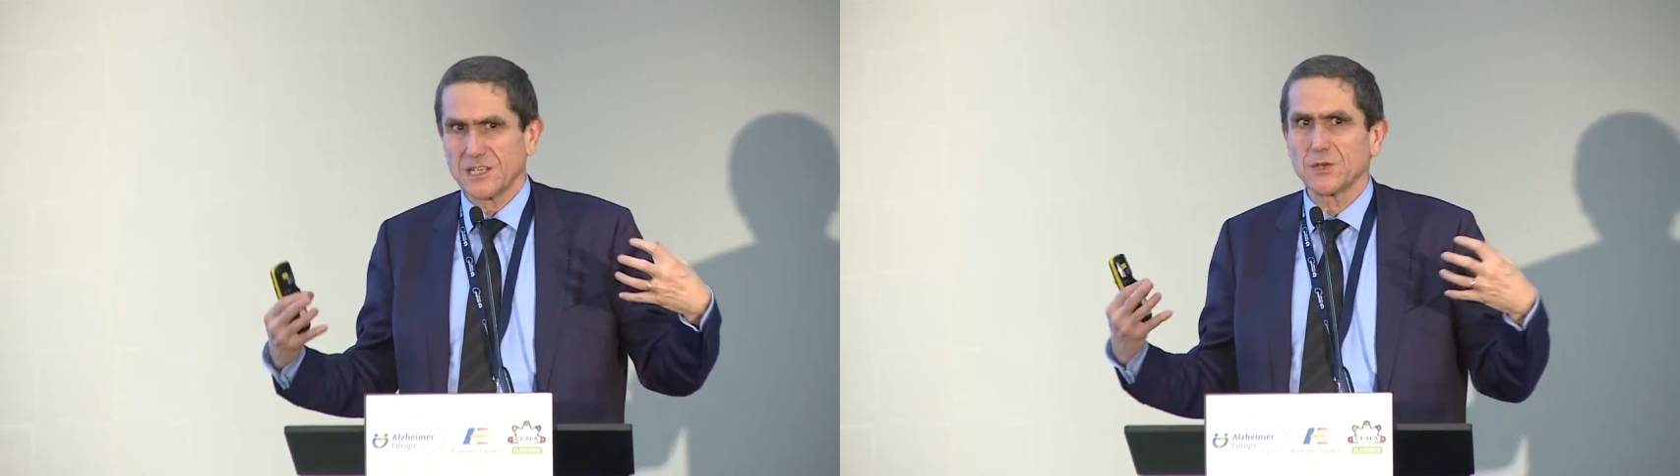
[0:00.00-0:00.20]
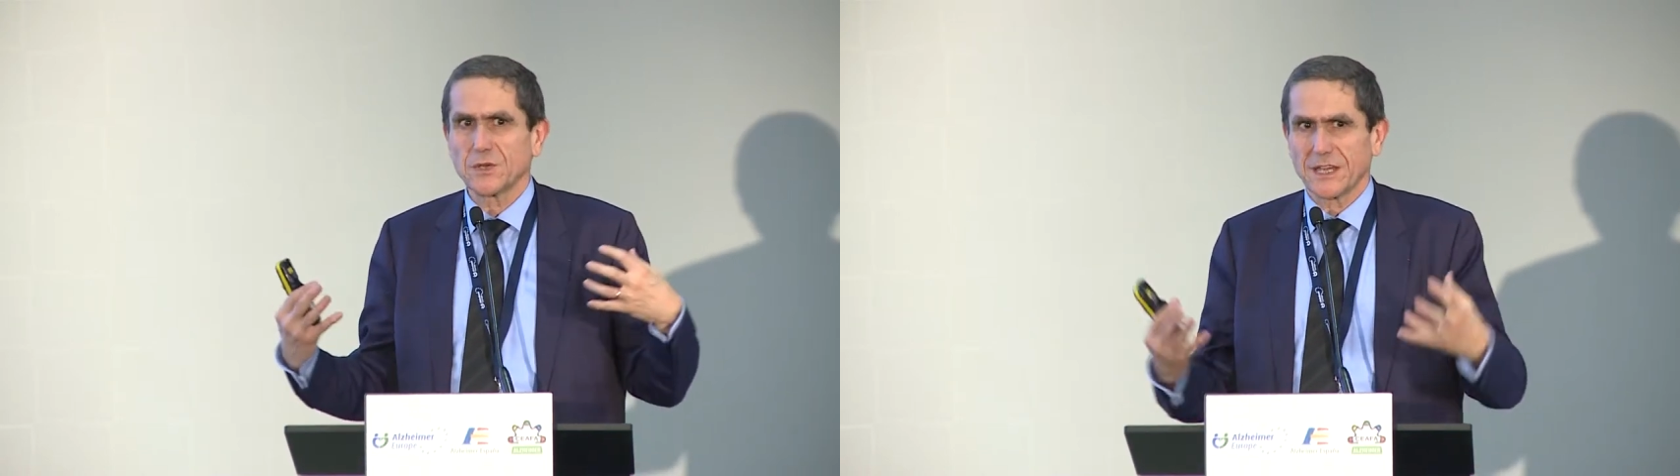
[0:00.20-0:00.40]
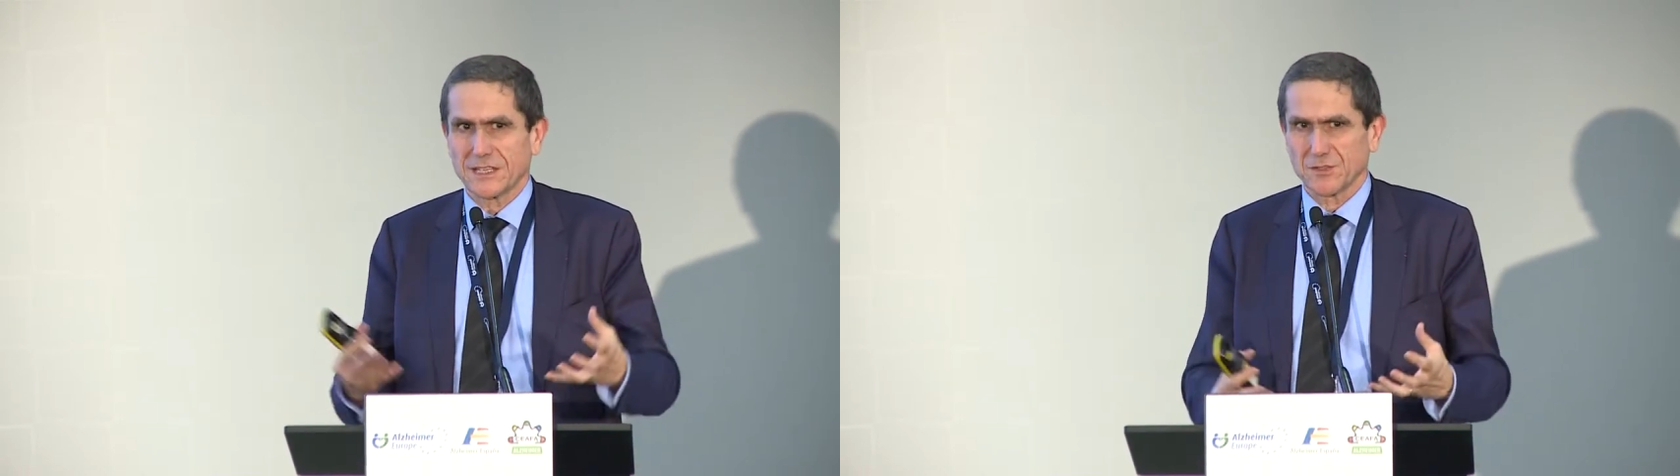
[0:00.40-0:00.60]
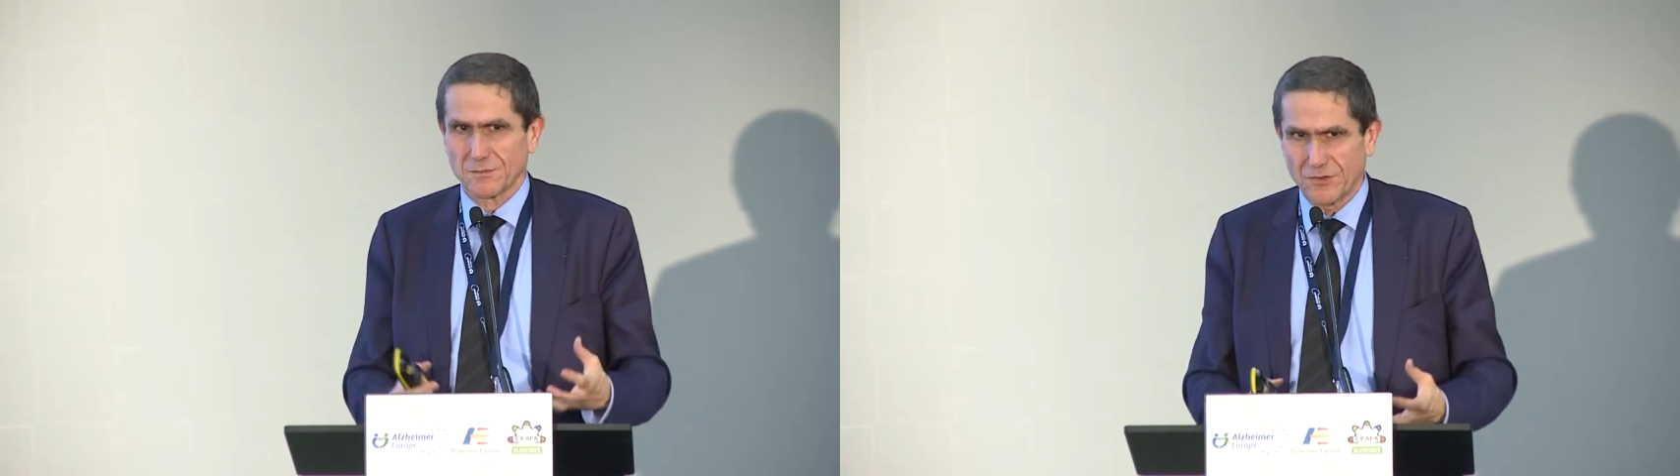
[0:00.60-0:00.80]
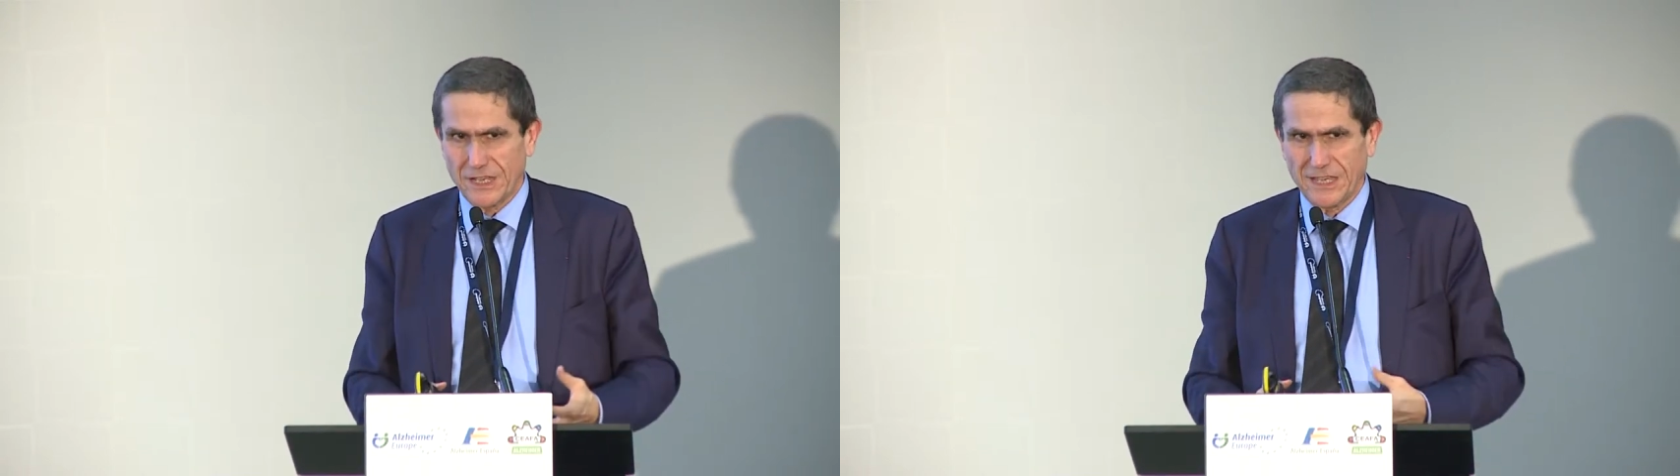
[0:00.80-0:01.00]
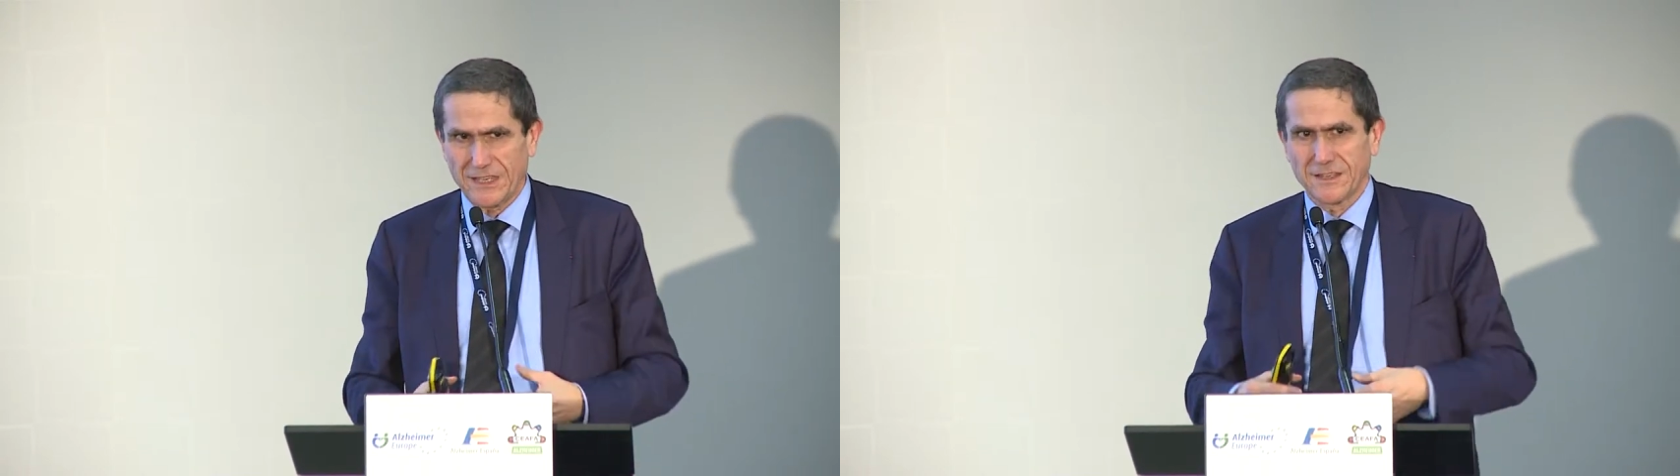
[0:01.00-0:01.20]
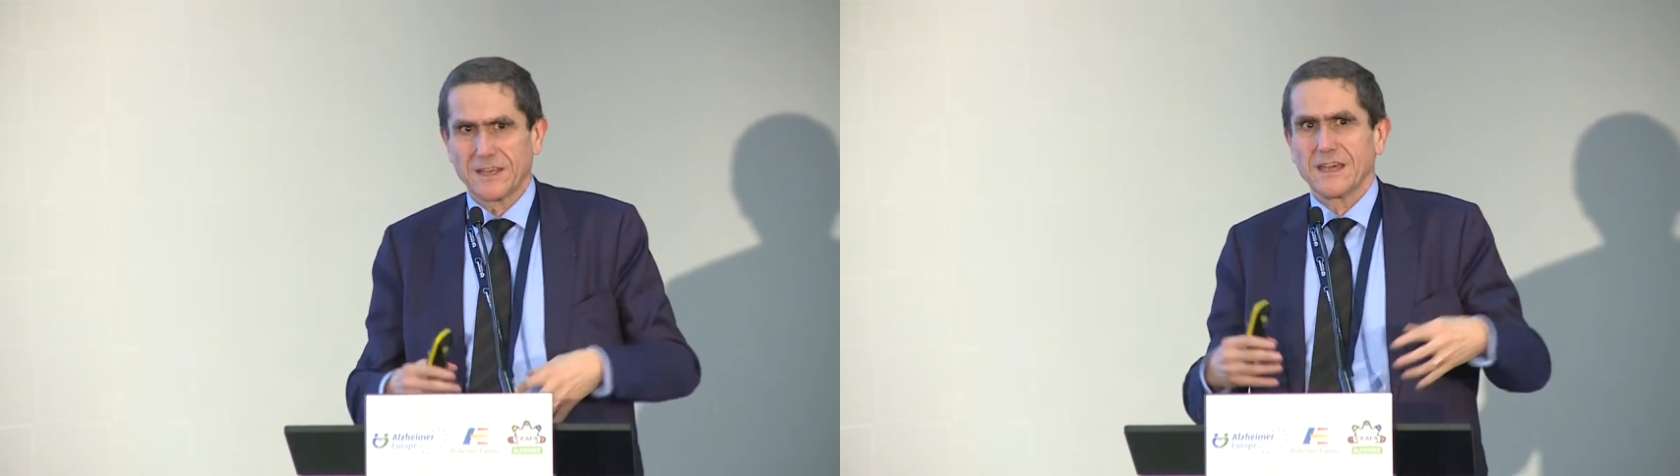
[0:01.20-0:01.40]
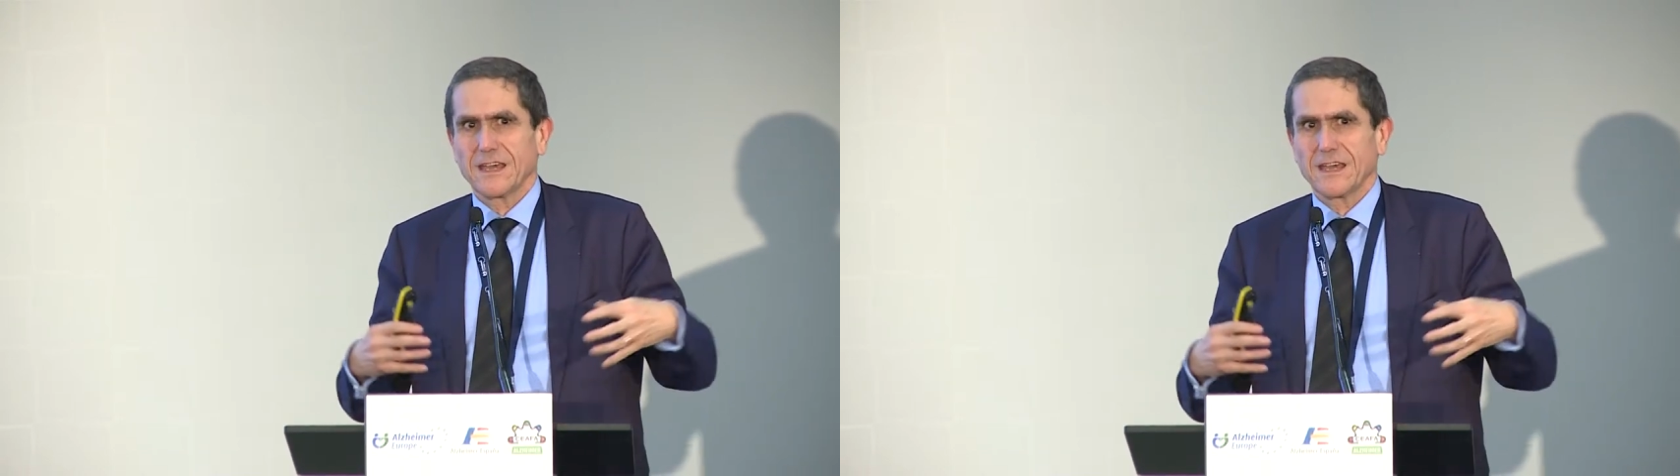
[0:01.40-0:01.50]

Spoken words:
looking at the brain